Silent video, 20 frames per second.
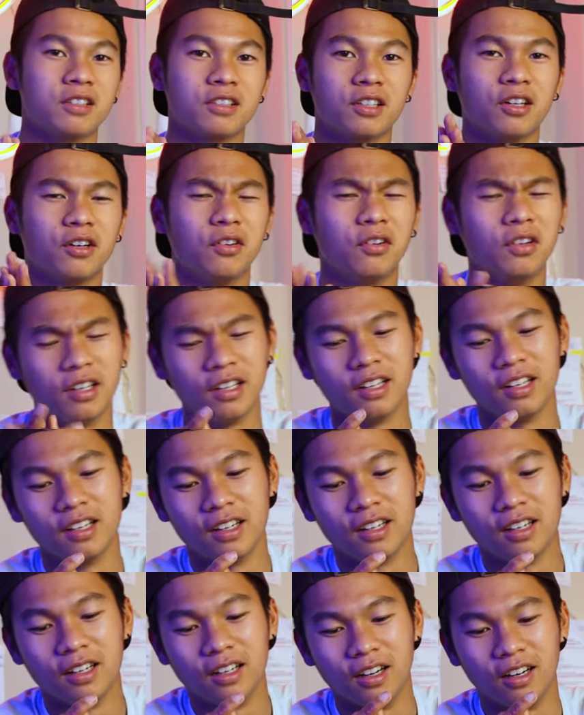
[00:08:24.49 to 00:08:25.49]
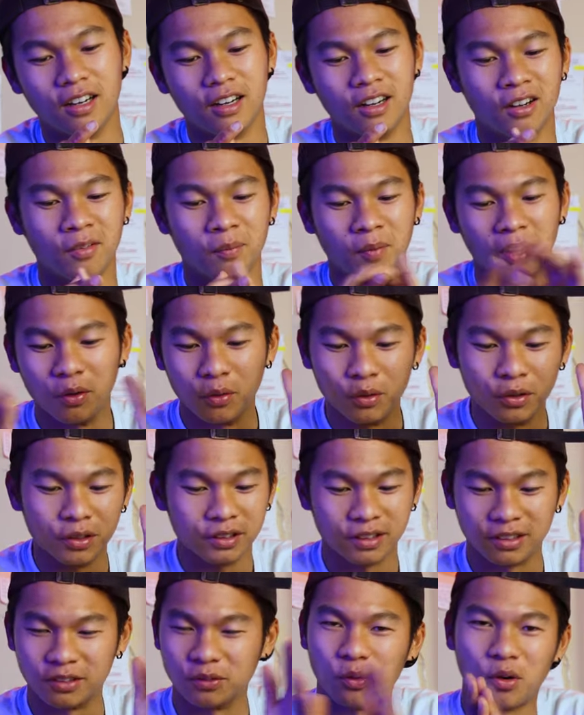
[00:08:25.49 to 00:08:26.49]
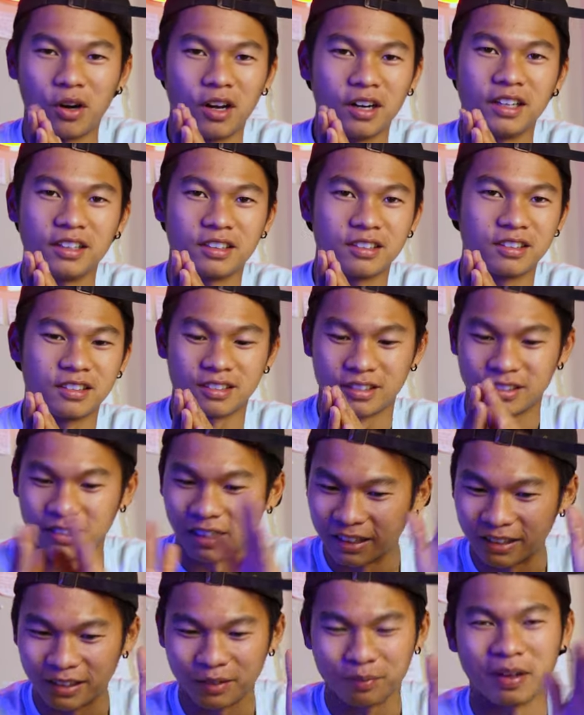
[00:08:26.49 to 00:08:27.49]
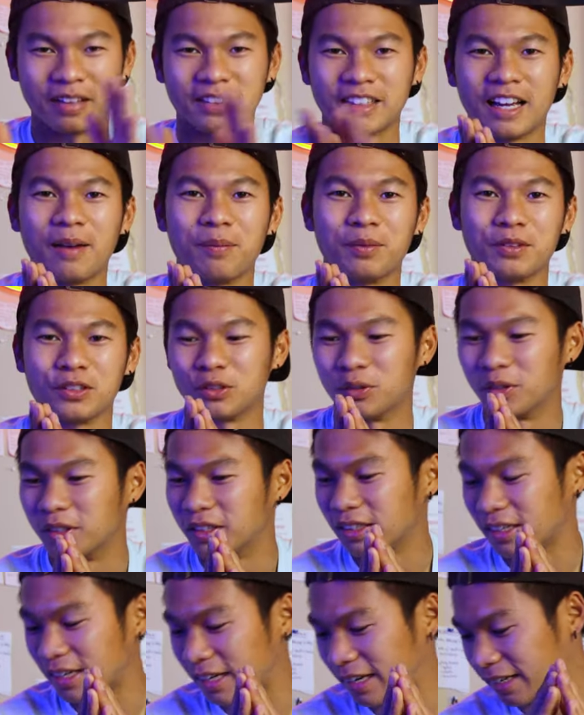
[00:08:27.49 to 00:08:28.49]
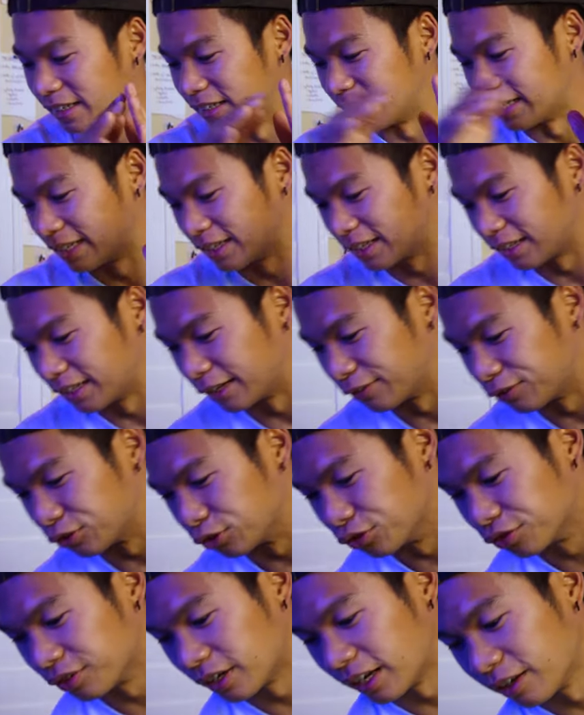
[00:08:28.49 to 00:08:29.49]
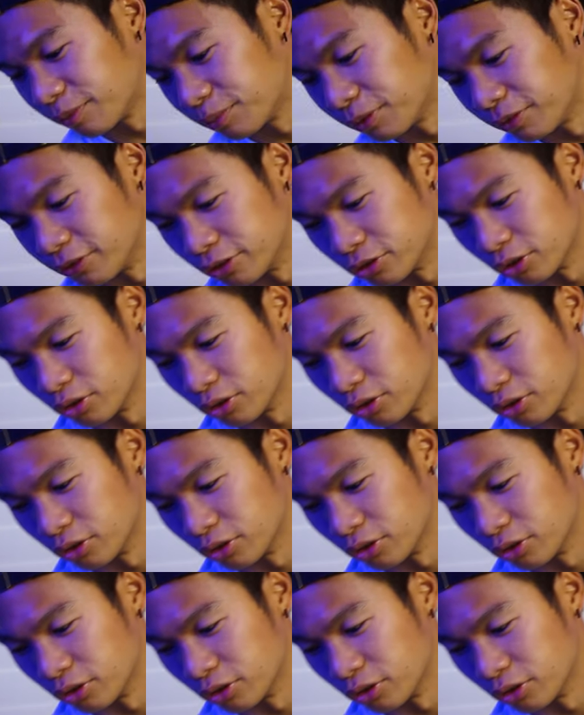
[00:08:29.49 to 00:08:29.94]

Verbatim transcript: So um, I really didn't want it anything bad to happen to it. And if you fly FPV